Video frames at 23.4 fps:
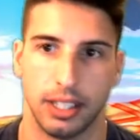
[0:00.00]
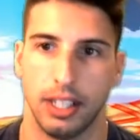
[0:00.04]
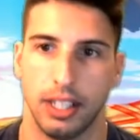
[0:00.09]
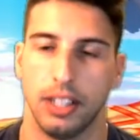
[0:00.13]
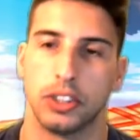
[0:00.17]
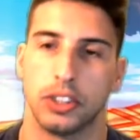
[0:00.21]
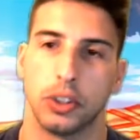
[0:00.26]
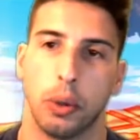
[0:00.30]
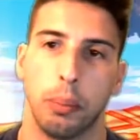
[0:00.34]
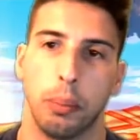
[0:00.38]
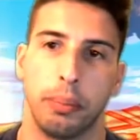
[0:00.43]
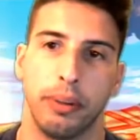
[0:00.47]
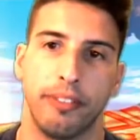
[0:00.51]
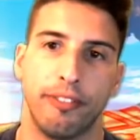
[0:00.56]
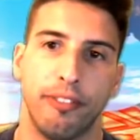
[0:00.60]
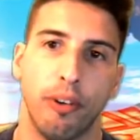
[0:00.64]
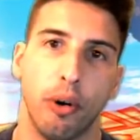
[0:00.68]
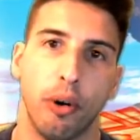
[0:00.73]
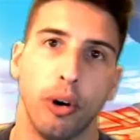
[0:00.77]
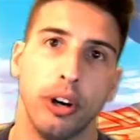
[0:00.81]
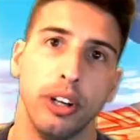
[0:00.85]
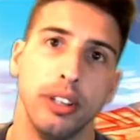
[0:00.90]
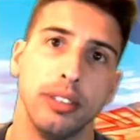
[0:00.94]
So
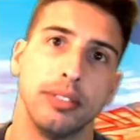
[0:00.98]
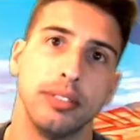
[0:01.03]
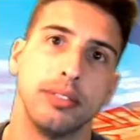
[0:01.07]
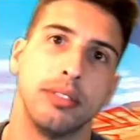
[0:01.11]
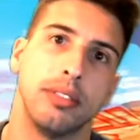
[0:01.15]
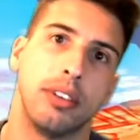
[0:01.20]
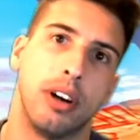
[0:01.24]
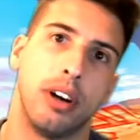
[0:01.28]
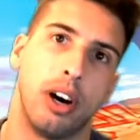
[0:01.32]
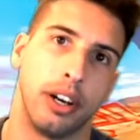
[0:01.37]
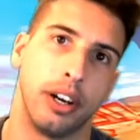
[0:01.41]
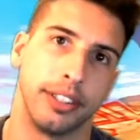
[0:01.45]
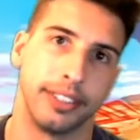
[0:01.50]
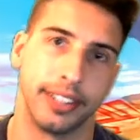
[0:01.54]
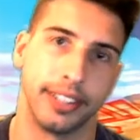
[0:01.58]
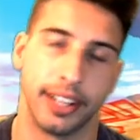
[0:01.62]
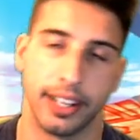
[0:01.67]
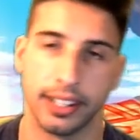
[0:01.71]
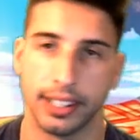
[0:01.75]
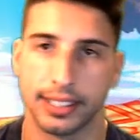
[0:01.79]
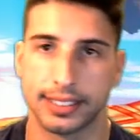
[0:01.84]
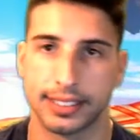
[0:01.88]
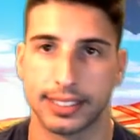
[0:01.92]
before, on
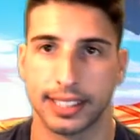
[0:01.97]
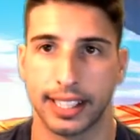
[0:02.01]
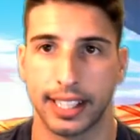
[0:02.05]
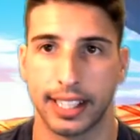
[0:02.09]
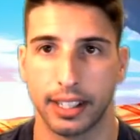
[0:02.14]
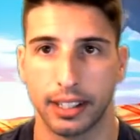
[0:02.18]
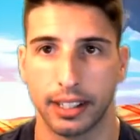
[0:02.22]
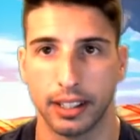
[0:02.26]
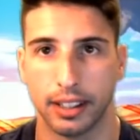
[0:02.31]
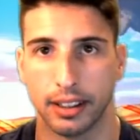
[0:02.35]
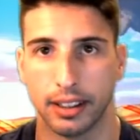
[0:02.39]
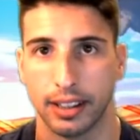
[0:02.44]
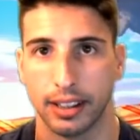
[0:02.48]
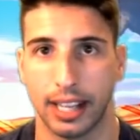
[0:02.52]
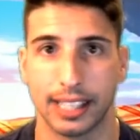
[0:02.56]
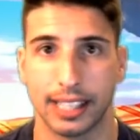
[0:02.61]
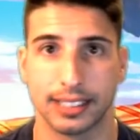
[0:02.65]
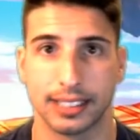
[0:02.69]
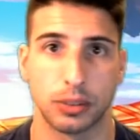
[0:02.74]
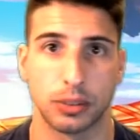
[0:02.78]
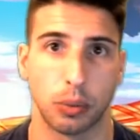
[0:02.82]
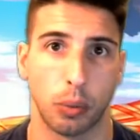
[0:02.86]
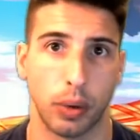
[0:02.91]
uh, let's say
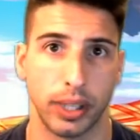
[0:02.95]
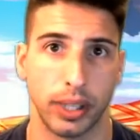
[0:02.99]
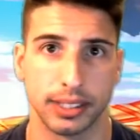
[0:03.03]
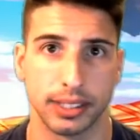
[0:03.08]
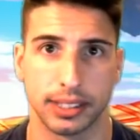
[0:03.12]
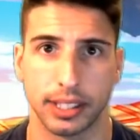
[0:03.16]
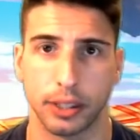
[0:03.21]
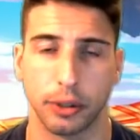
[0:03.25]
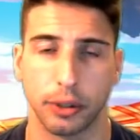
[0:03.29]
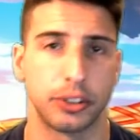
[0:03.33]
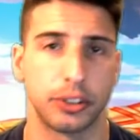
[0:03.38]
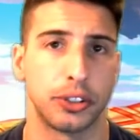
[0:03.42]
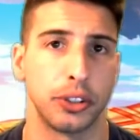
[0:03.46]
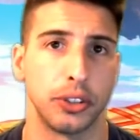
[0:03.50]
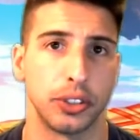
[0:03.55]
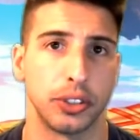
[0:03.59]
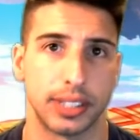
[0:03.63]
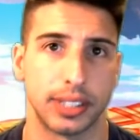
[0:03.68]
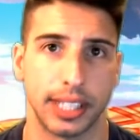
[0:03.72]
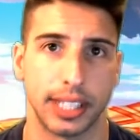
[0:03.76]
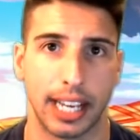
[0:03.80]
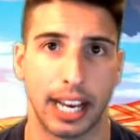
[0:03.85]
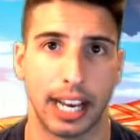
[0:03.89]
last Wednesday or
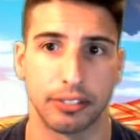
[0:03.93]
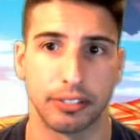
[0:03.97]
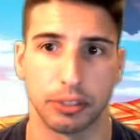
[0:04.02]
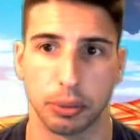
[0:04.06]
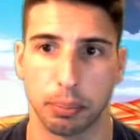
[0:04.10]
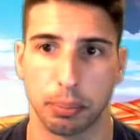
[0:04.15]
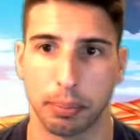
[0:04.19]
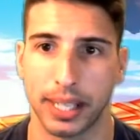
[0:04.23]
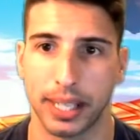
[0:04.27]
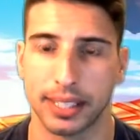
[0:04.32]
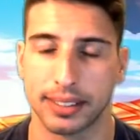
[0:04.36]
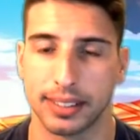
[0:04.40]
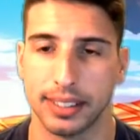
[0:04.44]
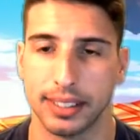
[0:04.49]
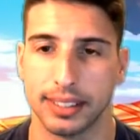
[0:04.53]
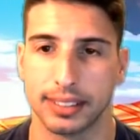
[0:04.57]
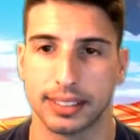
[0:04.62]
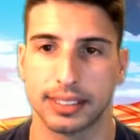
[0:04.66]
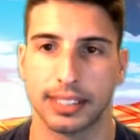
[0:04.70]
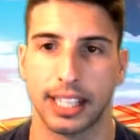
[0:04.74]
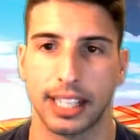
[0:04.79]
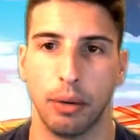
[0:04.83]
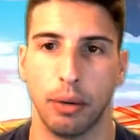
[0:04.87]
Thursday after
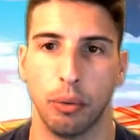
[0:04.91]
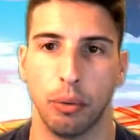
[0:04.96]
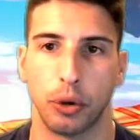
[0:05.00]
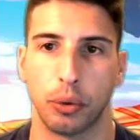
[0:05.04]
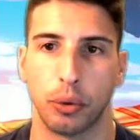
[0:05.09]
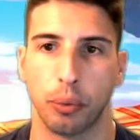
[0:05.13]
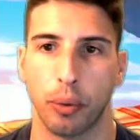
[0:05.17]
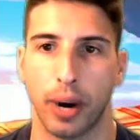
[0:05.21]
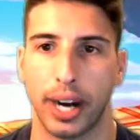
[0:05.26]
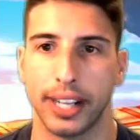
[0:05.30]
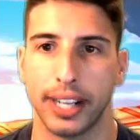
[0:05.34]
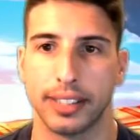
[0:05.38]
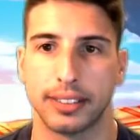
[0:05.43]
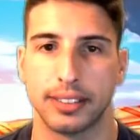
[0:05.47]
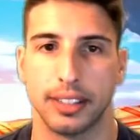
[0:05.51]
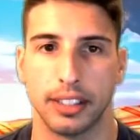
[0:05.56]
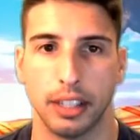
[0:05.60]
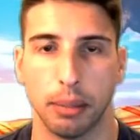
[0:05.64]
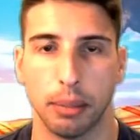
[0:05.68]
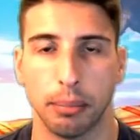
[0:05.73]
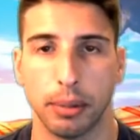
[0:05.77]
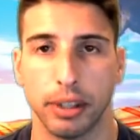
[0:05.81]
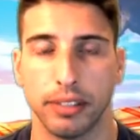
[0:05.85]
maintenance, it would write the
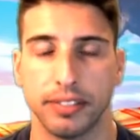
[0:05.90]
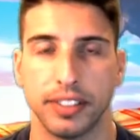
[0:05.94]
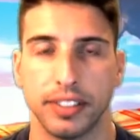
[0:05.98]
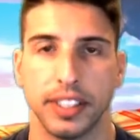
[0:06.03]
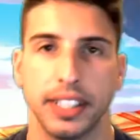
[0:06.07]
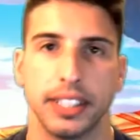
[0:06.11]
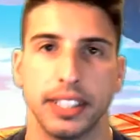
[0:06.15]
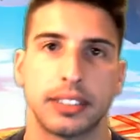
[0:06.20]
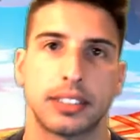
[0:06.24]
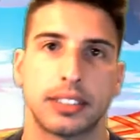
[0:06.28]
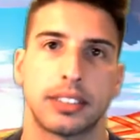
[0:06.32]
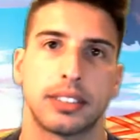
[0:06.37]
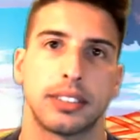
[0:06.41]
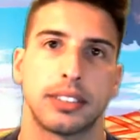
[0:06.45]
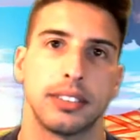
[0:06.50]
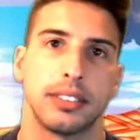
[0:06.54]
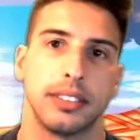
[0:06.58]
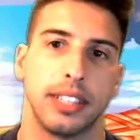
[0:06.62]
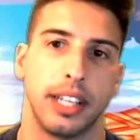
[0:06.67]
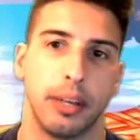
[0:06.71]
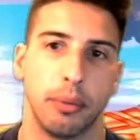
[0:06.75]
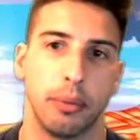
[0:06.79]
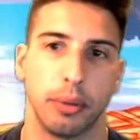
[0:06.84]
number of hits,
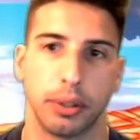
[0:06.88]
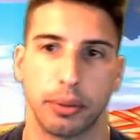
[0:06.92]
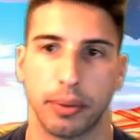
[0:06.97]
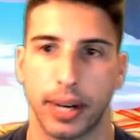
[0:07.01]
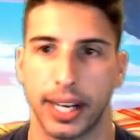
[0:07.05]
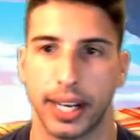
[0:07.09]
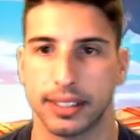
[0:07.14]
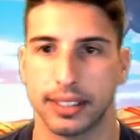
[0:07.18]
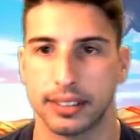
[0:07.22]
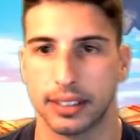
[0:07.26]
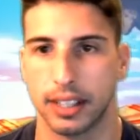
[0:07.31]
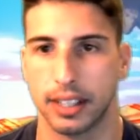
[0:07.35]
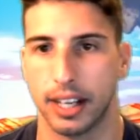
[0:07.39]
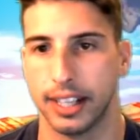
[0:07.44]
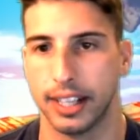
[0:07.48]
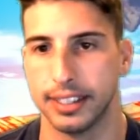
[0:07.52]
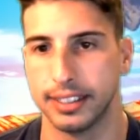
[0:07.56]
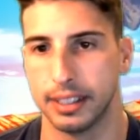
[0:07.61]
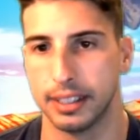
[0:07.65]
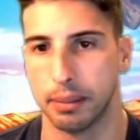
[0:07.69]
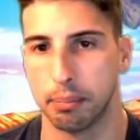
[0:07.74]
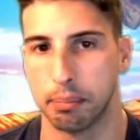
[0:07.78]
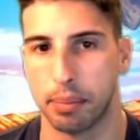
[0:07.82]
it would write uh,
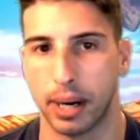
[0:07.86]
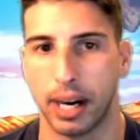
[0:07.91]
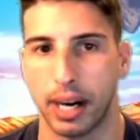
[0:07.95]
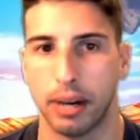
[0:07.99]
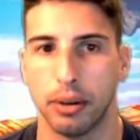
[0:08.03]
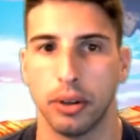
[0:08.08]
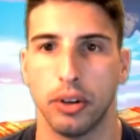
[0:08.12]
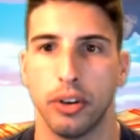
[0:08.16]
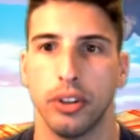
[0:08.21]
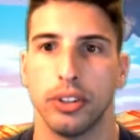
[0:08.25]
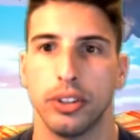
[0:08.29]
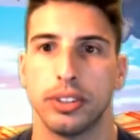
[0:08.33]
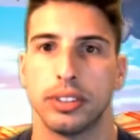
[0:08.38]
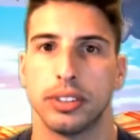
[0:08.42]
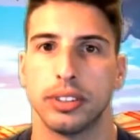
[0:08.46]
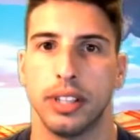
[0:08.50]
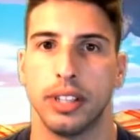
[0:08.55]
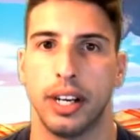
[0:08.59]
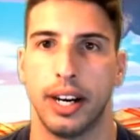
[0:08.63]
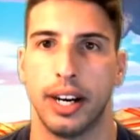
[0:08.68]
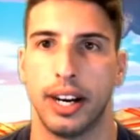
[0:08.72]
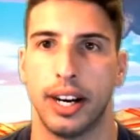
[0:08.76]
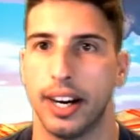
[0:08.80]
the imperiled,
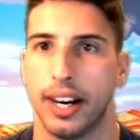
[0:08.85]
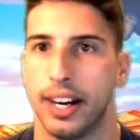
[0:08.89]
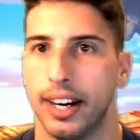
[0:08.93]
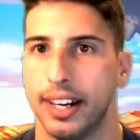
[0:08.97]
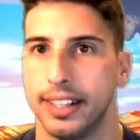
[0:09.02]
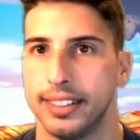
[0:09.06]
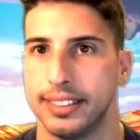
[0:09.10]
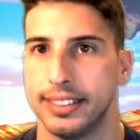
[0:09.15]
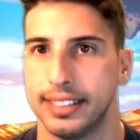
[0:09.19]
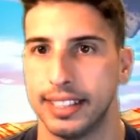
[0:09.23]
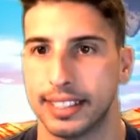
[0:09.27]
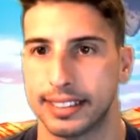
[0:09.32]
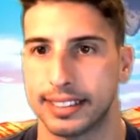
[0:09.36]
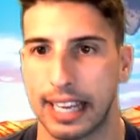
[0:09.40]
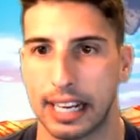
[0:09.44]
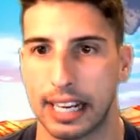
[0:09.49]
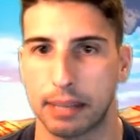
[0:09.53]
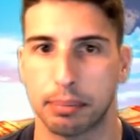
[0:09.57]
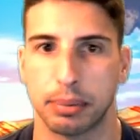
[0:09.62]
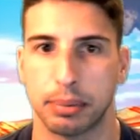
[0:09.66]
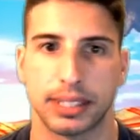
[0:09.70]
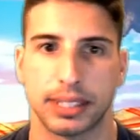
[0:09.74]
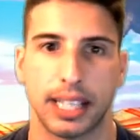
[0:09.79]
uh, the
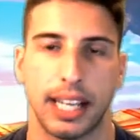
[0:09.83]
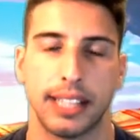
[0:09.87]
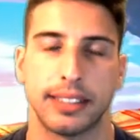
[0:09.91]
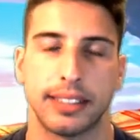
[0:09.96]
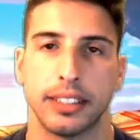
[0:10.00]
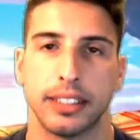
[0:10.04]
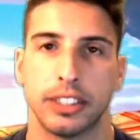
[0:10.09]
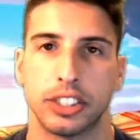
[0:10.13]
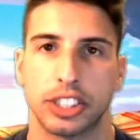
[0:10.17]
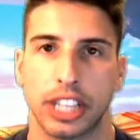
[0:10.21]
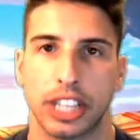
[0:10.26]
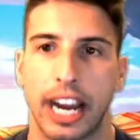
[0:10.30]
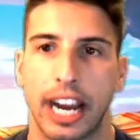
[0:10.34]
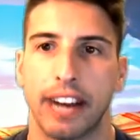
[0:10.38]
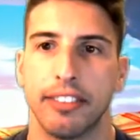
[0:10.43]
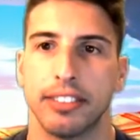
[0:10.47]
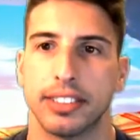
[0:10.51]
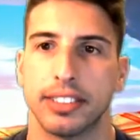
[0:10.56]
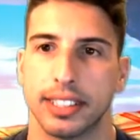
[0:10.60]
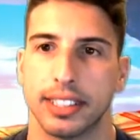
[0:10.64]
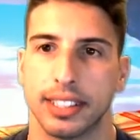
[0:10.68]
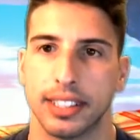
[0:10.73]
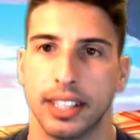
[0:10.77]
attack percentage,
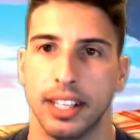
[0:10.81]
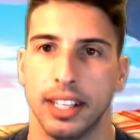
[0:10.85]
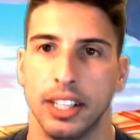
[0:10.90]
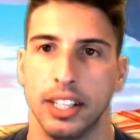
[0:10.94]
everything.